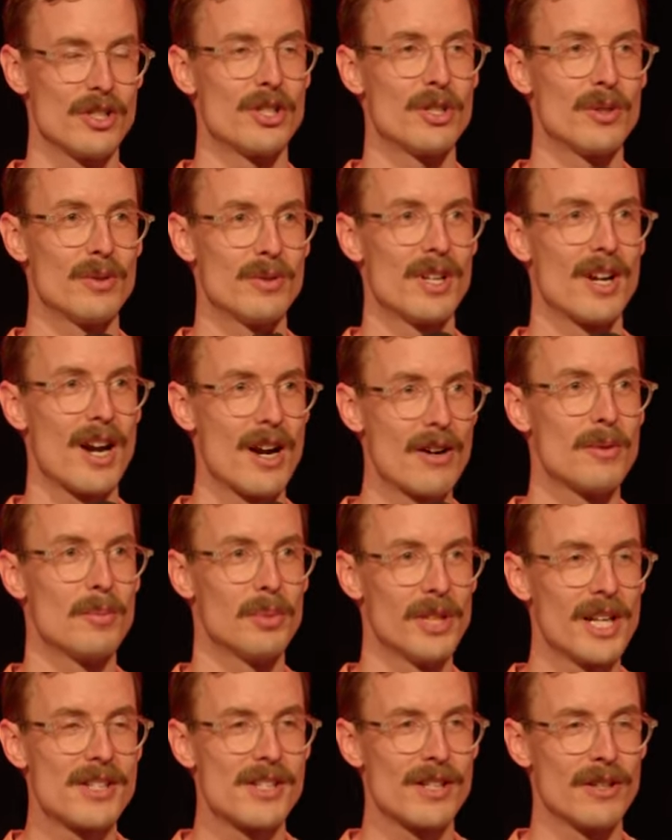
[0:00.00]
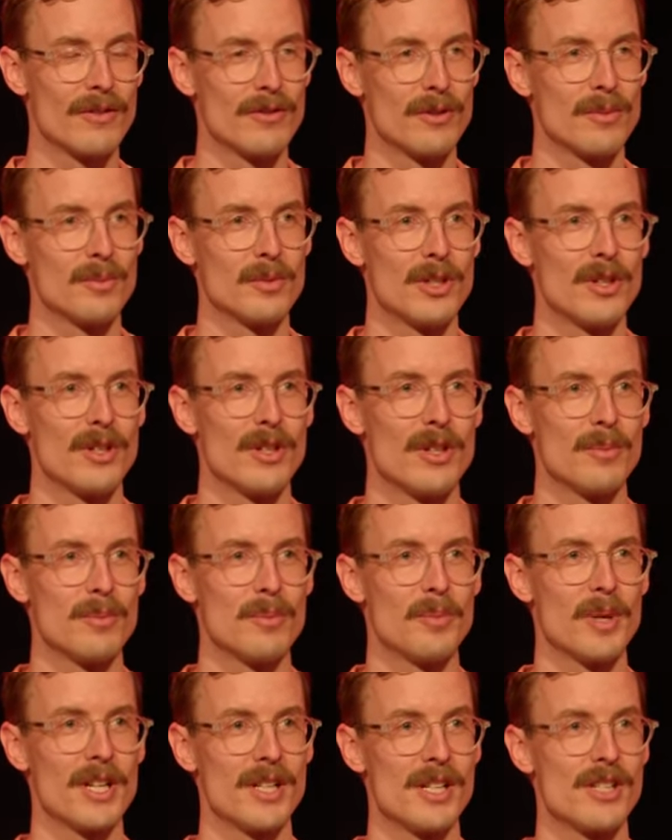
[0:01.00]
Children are a blessing from God,
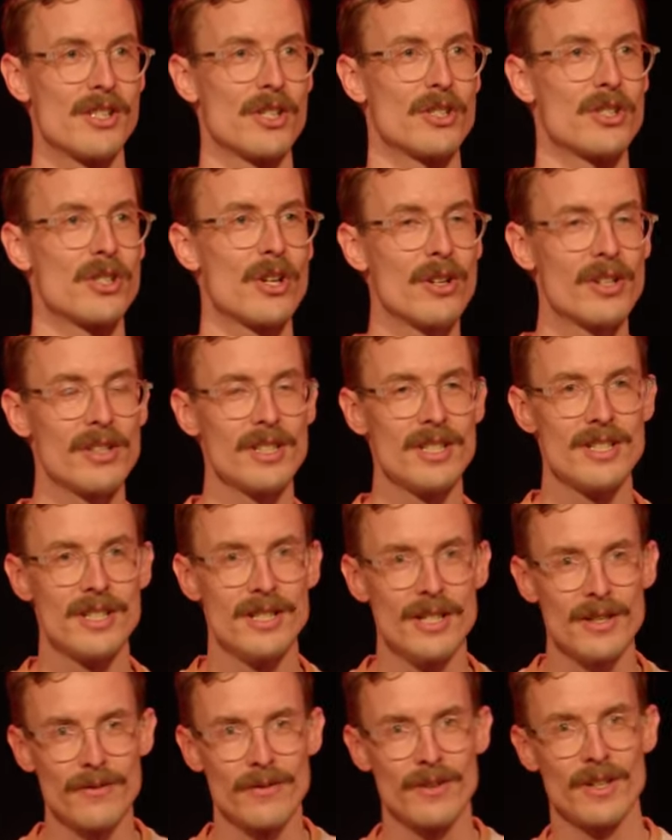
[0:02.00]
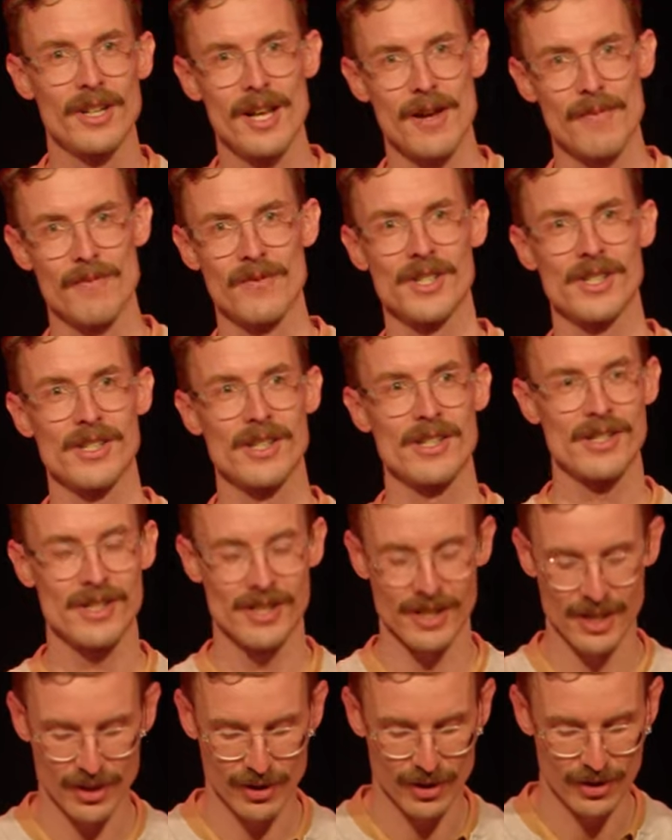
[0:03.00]
but it's a totally different emphasis
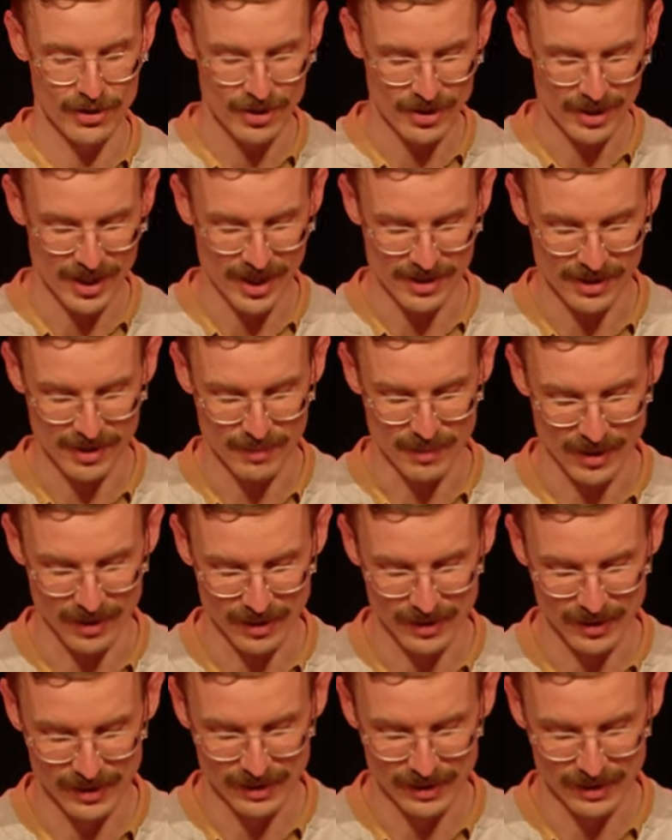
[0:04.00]
in the New Testament.